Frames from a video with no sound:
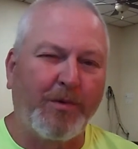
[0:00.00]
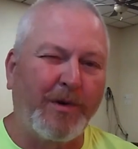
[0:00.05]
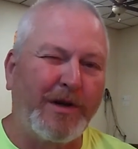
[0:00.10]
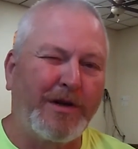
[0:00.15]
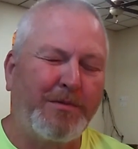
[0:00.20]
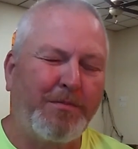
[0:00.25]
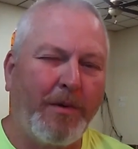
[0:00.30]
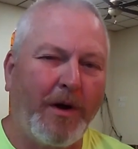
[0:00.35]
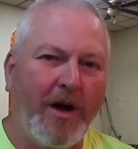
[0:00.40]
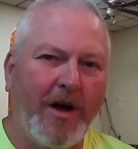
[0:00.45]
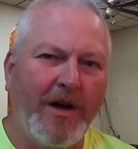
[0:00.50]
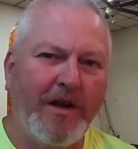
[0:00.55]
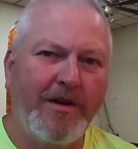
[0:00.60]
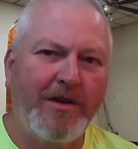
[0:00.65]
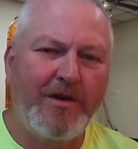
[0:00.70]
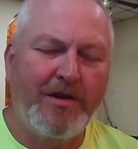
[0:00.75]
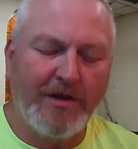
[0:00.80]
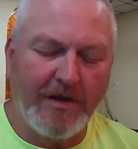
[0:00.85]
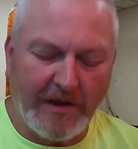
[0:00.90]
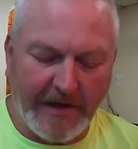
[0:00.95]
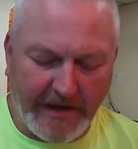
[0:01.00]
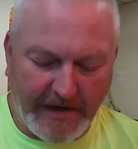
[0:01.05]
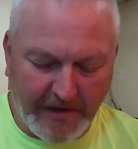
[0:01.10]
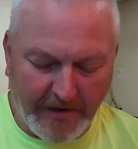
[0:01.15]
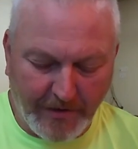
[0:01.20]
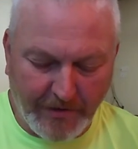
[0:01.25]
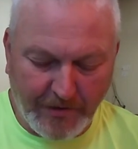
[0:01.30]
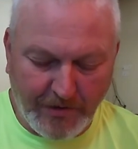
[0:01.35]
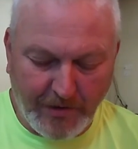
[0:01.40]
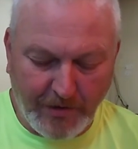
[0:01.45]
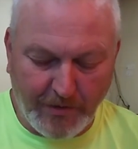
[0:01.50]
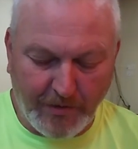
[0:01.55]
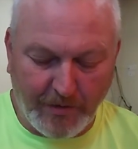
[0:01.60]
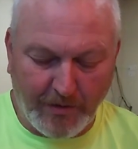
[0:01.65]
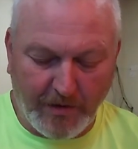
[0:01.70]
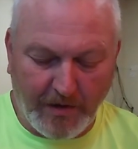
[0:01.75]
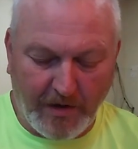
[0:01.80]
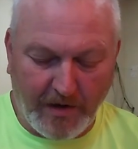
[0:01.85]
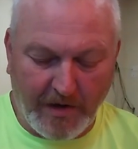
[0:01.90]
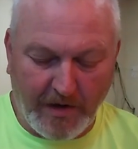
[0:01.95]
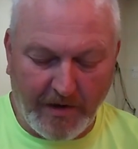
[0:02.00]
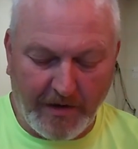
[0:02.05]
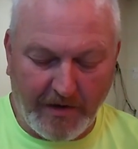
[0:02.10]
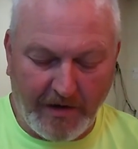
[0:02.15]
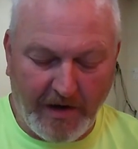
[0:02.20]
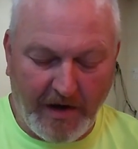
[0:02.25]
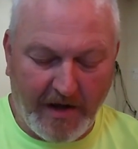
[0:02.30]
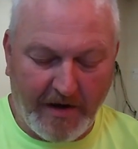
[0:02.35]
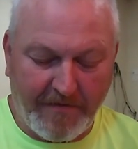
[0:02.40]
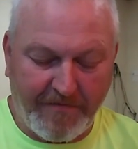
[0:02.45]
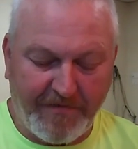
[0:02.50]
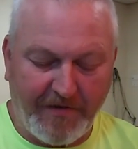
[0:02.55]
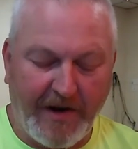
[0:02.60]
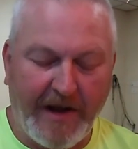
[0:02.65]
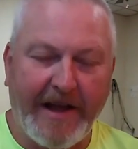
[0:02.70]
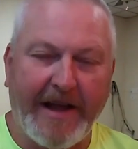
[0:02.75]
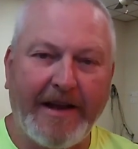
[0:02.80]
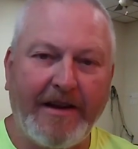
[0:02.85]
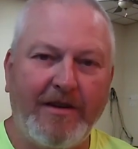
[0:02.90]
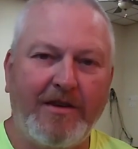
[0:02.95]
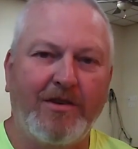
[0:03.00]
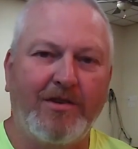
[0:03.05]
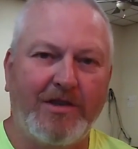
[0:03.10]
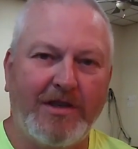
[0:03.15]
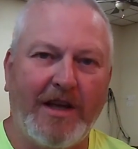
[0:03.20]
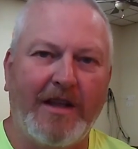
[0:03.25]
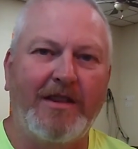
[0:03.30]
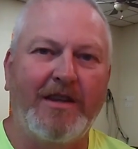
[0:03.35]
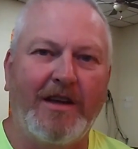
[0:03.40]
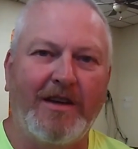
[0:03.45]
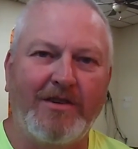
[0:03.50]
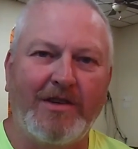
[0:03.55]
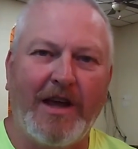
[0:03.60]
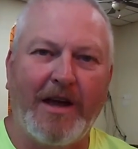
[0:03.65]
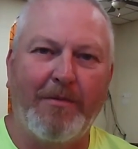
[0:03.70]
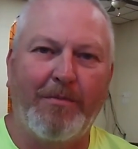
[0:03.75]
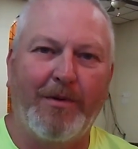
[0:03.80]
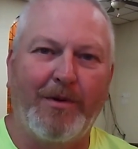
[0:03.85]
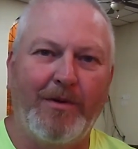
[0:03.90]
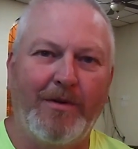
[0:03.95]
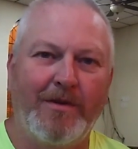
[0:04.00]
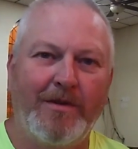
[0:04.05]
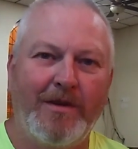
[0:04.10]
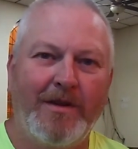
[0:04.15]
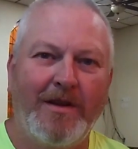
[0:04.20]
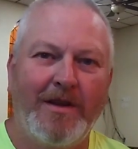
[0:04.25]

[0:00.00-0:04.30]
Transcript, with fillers: respond to leaders who are not afraid to set the example.